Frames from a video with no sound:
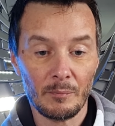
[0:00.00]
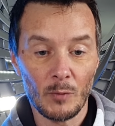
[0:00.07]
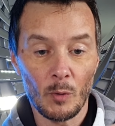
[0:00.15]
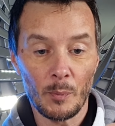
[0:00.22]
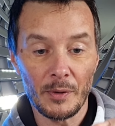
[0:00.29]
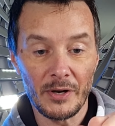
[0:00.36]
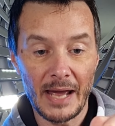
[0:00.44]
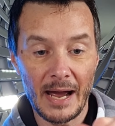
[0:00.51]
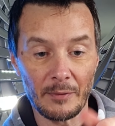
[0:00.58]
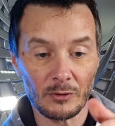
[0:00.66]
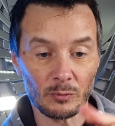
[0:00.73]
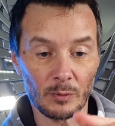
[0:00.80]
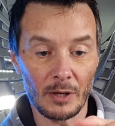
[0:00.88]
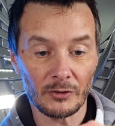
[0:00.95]
up and down
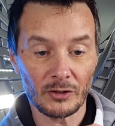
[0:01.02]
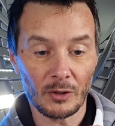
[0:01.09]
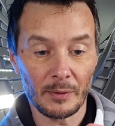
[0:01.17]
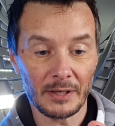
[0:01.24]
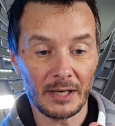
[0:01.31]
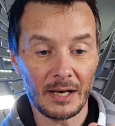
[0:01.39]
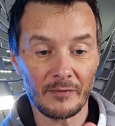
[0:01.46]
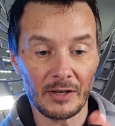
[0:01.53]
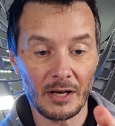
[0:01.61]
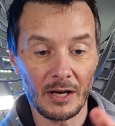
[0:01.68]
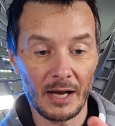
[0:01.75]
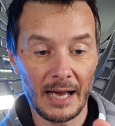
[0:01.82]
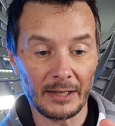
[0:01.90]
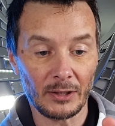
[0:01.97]
as well, so we can have it
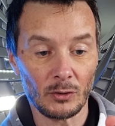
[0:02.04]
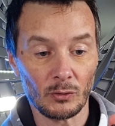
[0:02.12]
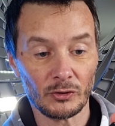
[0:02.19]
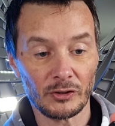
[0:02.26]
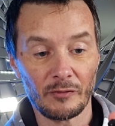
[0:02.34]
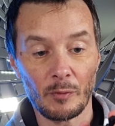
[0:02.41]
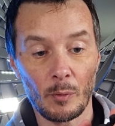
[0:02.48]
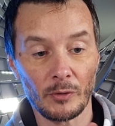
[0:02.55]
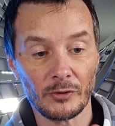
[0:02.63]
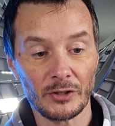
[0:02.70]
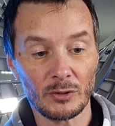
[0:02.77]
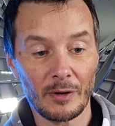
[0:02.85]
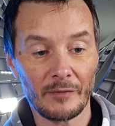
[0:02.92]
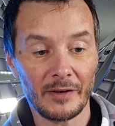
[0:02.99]
at angles if we want
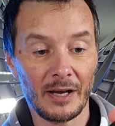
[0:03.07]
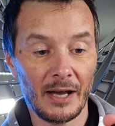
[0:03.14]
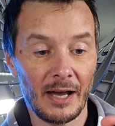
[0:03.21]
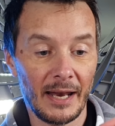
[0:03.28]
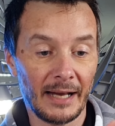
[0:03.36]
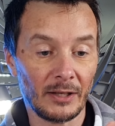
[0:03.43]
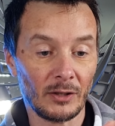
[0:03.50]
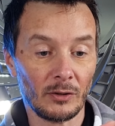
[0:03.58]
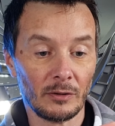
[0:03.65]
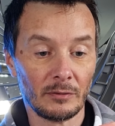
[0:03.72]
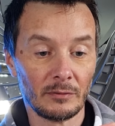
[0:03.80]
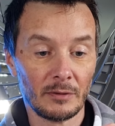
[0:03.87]
it to have it at an angle.